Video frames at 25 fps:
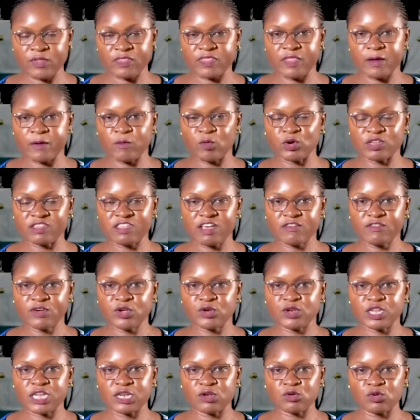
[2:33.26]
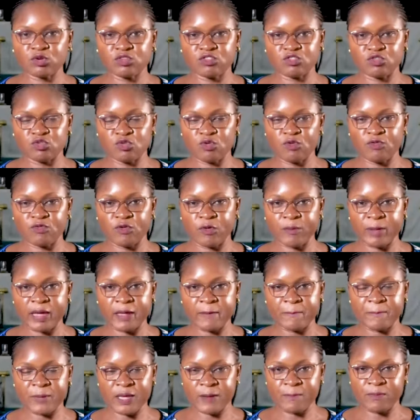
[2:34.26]
that whatever you did not do for
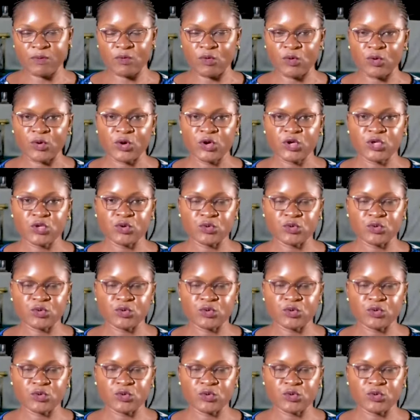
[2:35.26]
my people,